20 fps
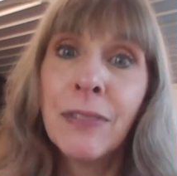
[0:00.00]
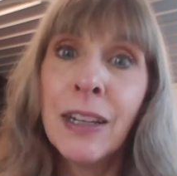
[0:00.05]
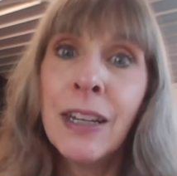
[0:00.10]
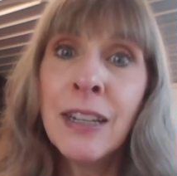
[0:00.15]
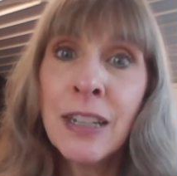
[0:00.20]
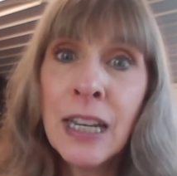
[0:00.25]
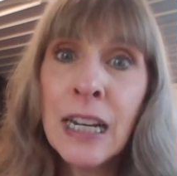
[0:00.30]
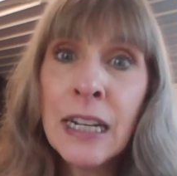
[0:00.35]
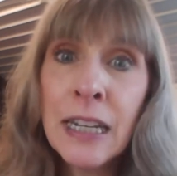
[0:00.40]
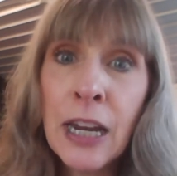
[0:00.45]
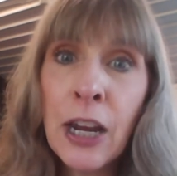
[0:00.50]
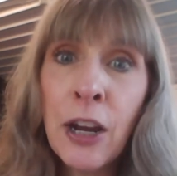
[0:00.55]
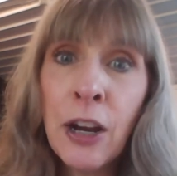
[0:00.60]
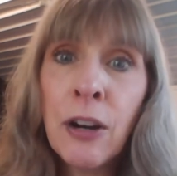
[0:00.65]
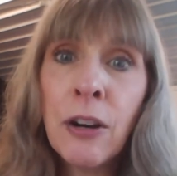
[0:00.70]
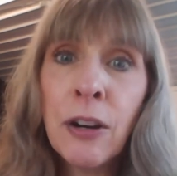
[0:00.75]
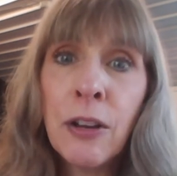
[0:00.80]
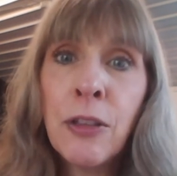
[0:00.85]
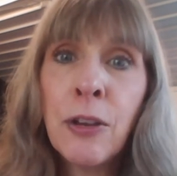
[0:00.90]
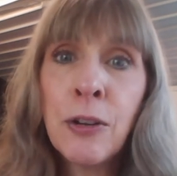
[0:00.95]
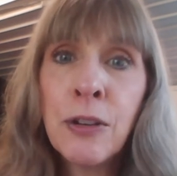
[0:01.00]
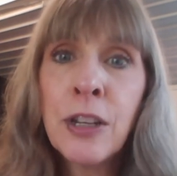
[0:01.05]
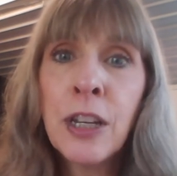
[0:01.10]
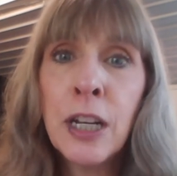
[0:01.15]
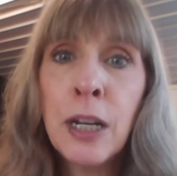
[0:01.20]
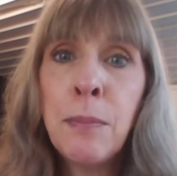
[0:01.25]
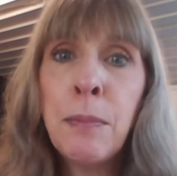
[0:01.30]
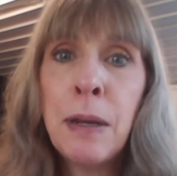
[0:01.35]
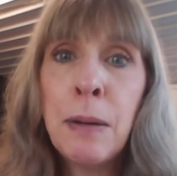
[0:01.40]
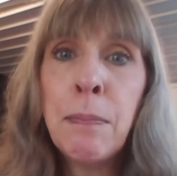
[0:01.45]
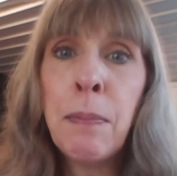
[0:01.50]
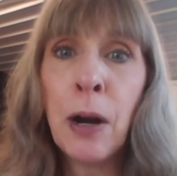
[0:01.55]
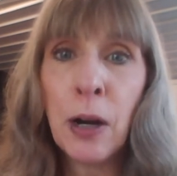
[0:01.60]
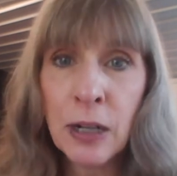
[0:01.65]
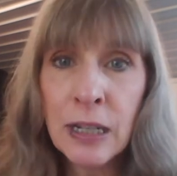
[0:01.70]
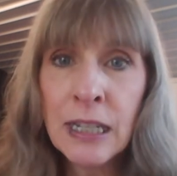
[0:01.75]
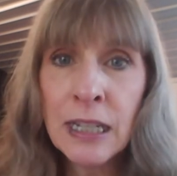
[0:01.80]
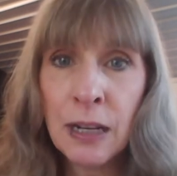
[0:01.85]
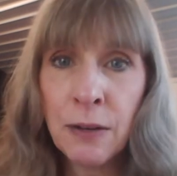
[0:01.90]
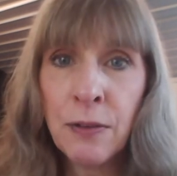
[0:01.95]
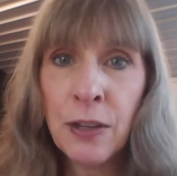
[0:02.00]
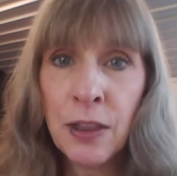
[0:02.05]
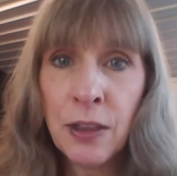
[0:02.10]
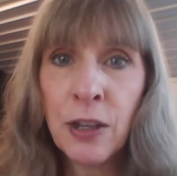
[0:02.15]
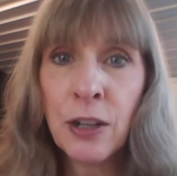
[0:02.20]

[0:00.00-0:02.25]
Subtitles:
it's going to tear. There's going to be parts of it